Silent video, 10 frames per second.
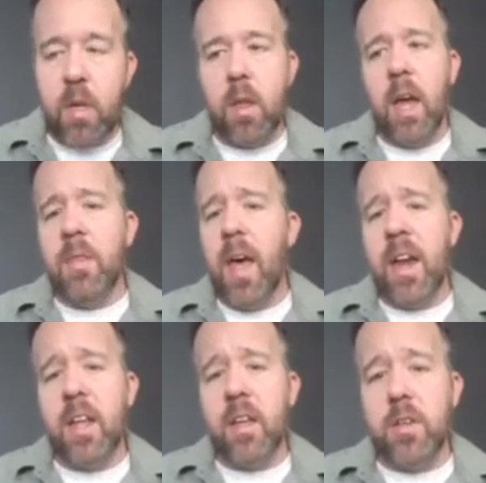And
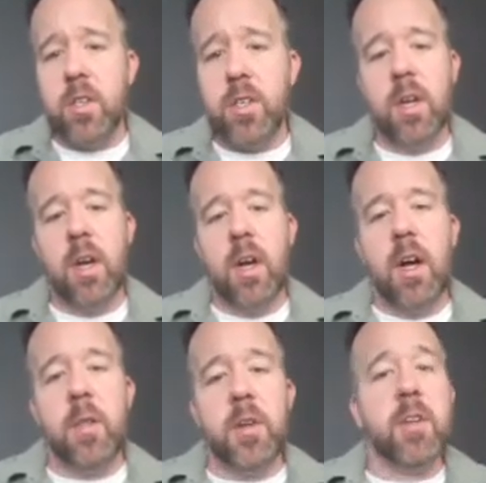that is
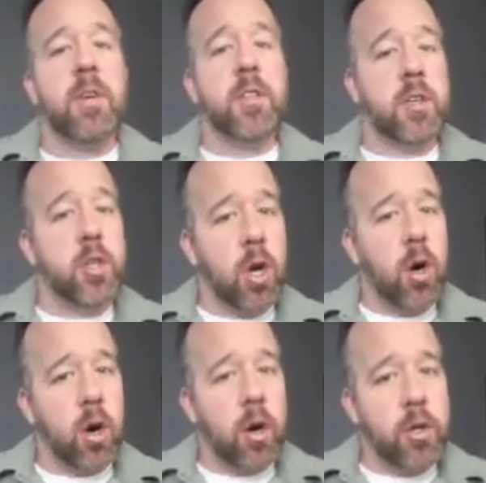the difference in
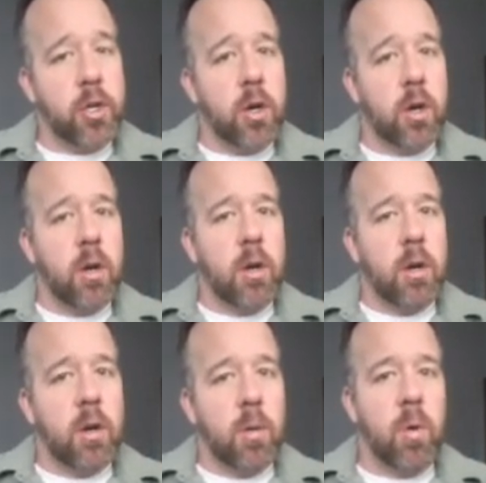charge
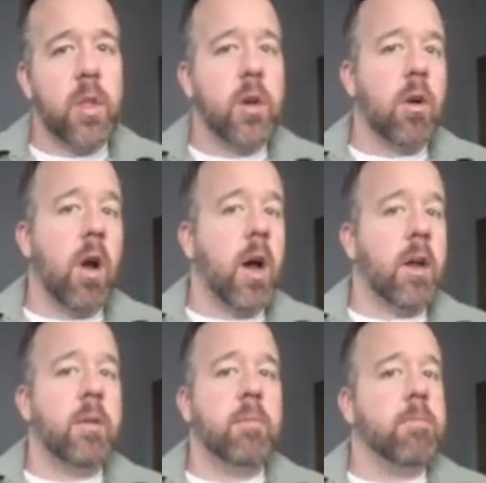when the
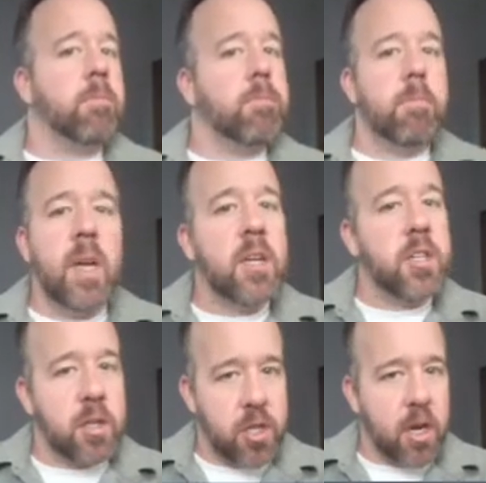neuron
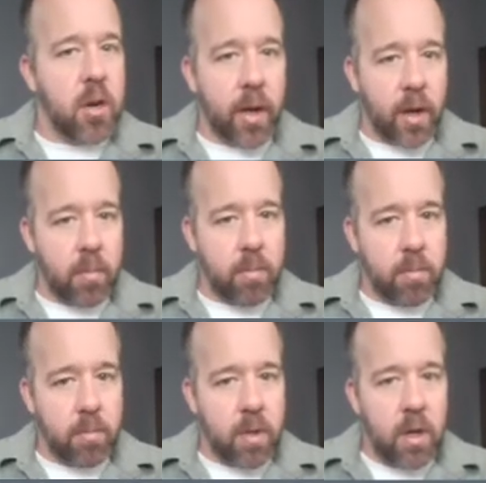isn't signaling.
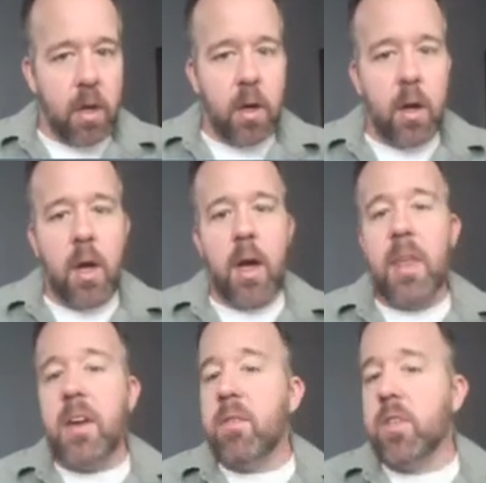And
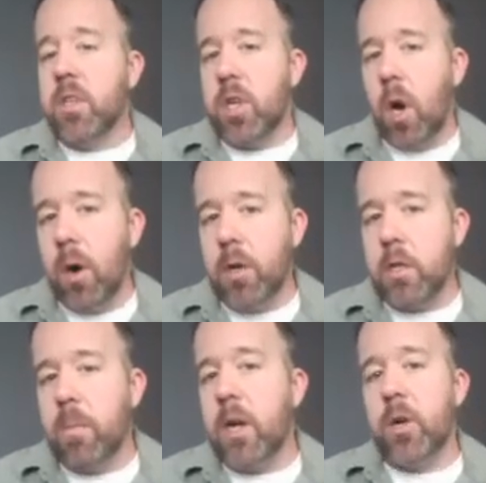that difference in charge is
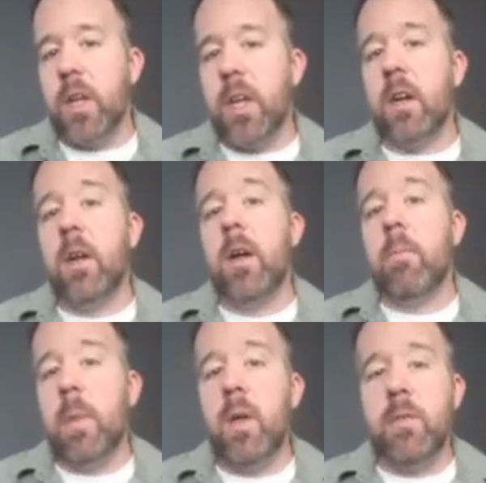measured in
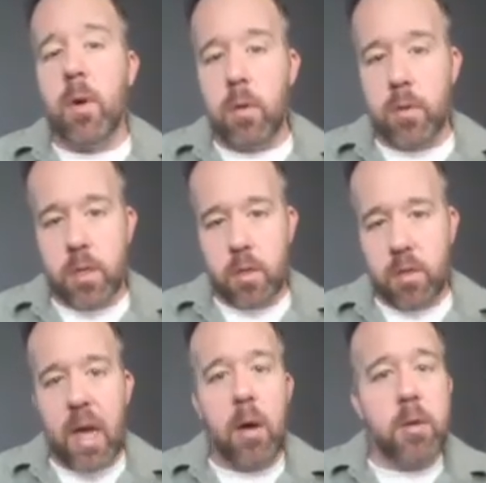millivolts,
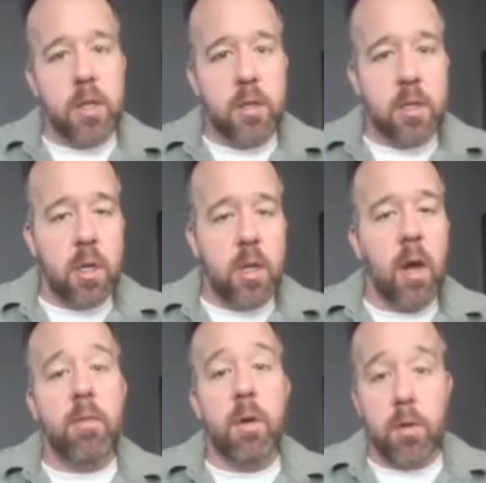thousandths of
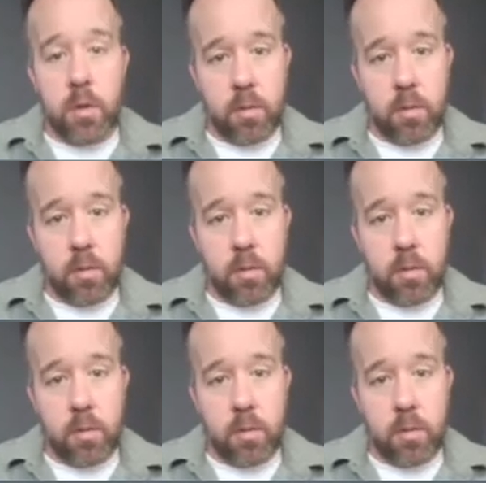a volt.